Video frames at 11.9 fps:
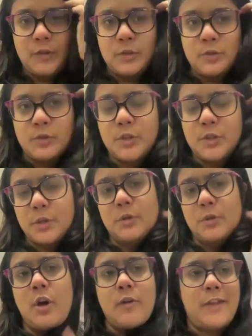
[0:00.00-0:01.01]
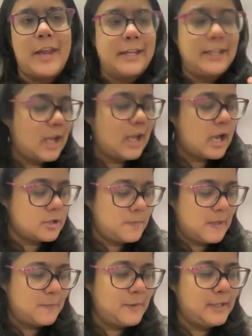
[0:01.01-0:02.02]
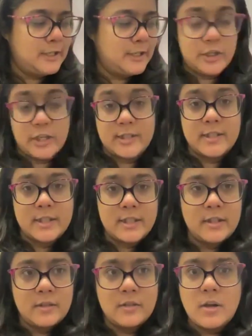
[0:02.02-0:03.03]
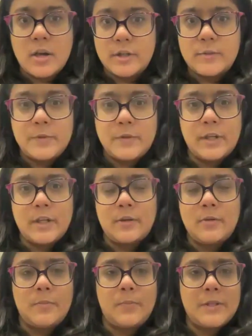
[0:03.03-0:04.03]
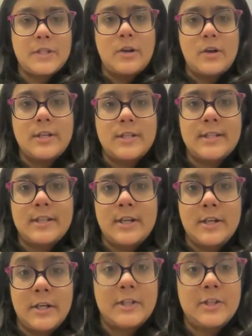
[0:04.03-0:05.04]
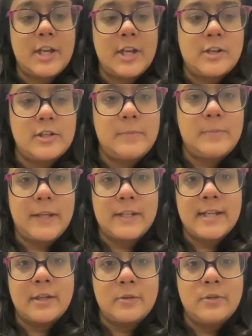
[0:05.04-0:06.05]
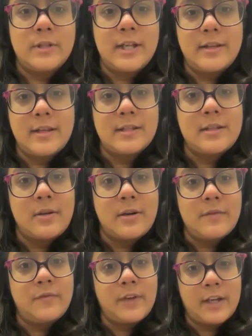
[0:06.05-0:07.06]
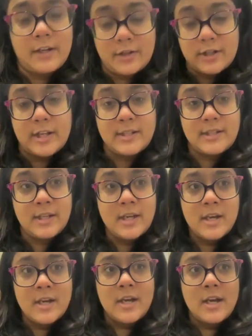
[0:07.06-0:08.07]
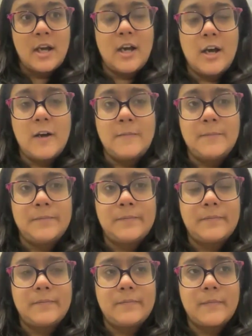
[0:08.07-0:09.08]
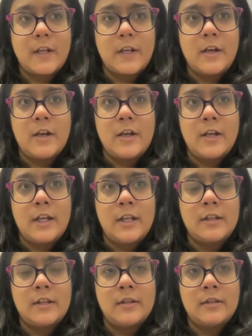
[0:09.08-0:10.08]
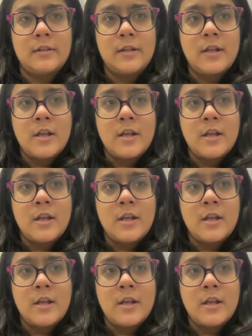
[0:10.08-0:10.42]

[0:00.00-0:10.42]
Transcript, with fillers: you know you know of any other people interested in contributing to open source uh, in general, because I know that there's a lot of interest um uh in